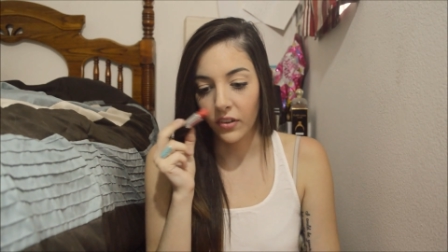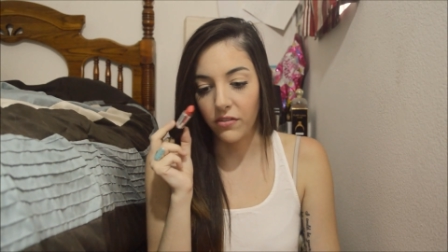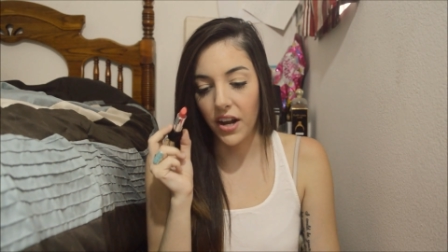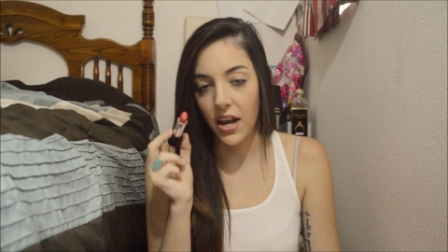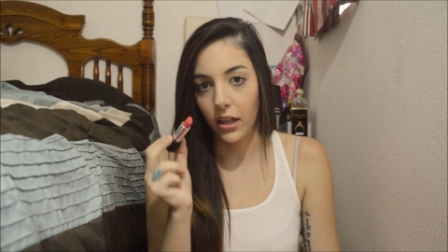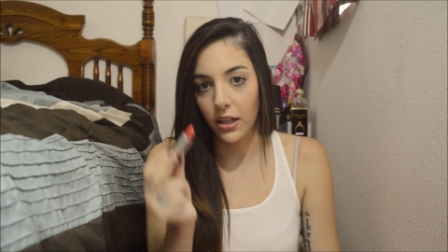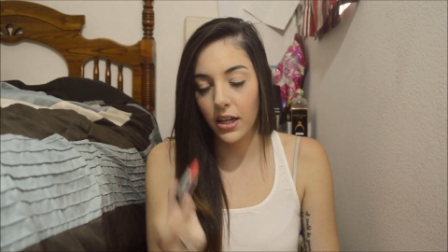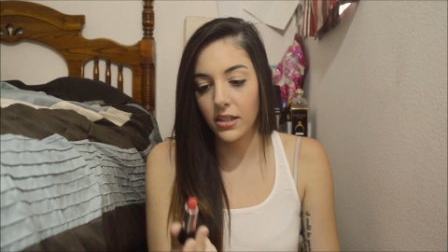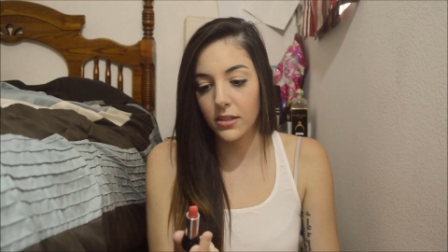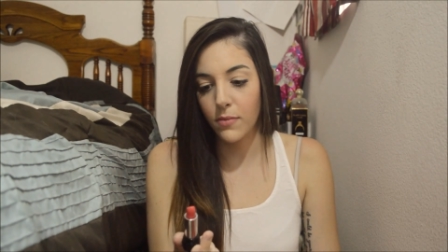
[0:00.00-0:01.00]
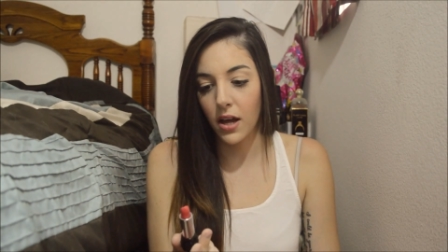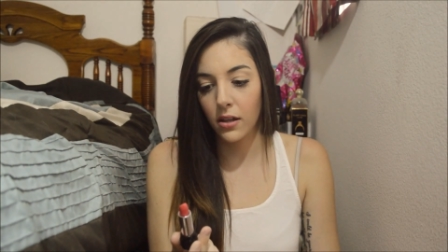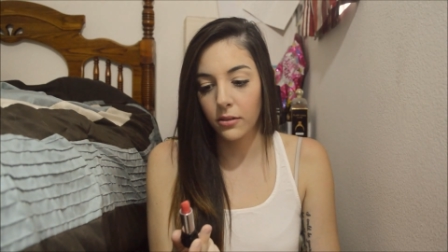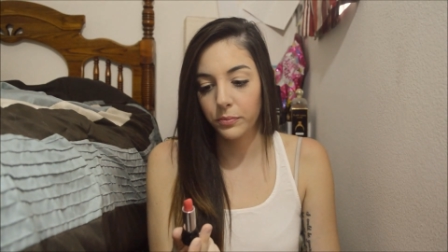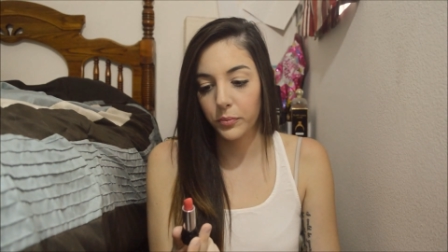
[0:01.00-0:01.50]
vanilla-y
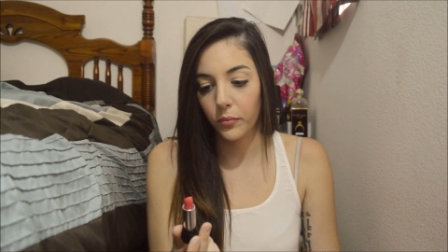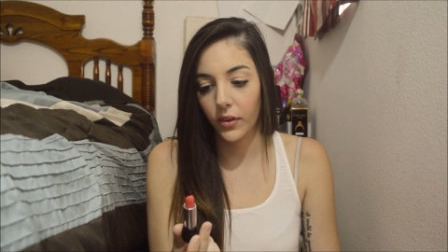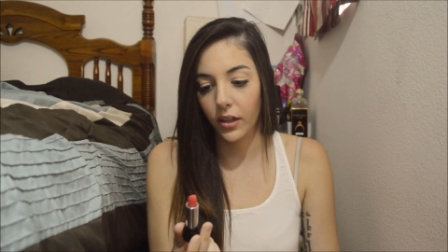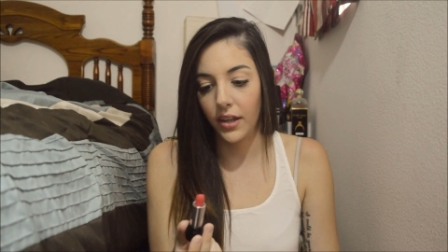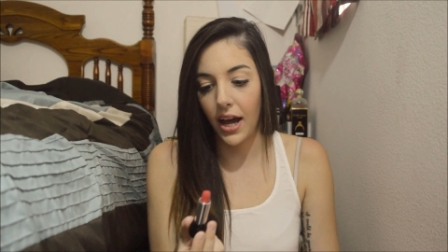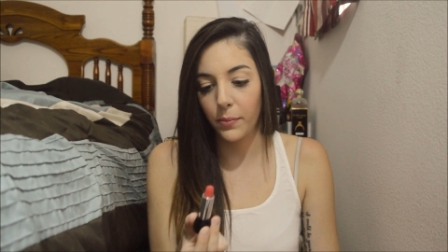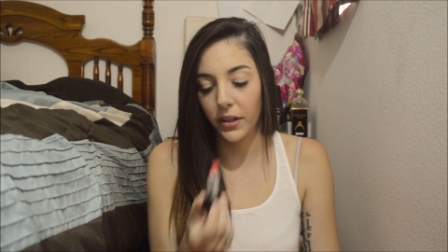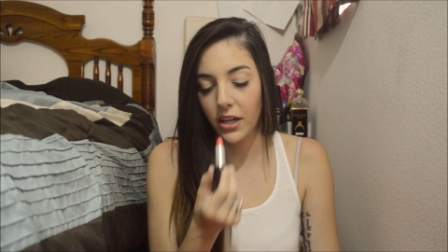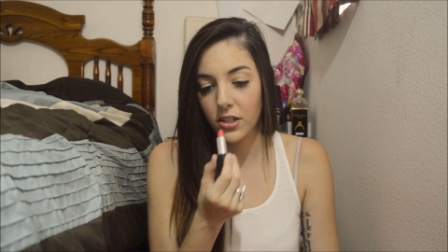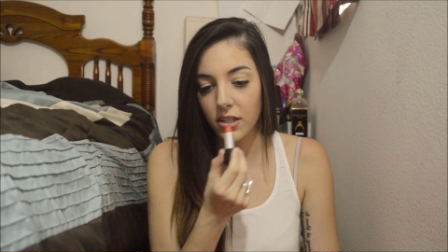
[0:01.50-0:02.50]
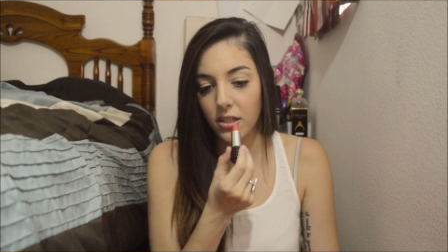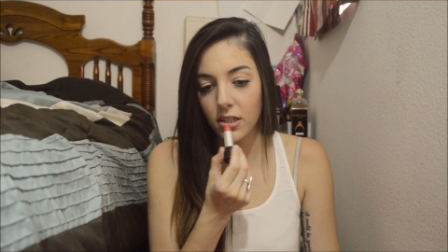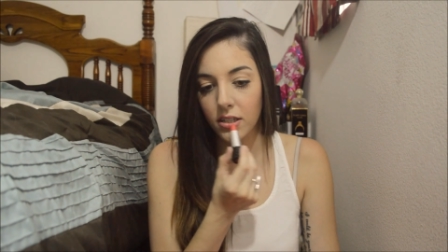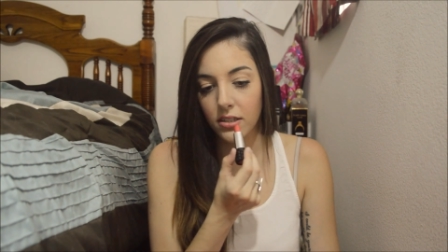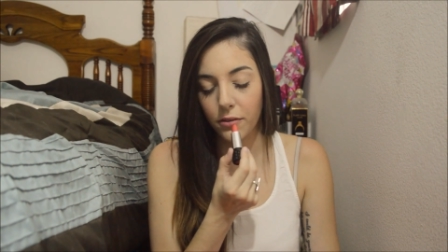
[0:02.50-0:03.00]
smell, the application is a
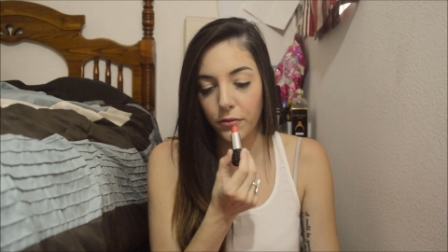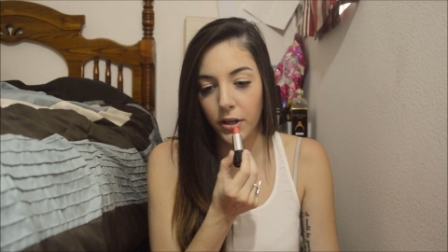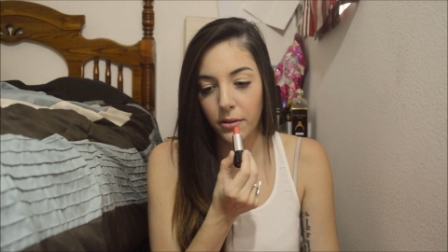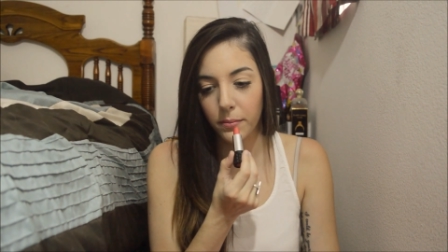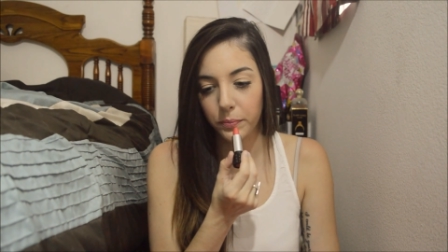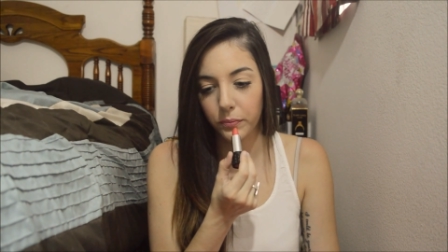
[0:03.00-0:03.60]
little different,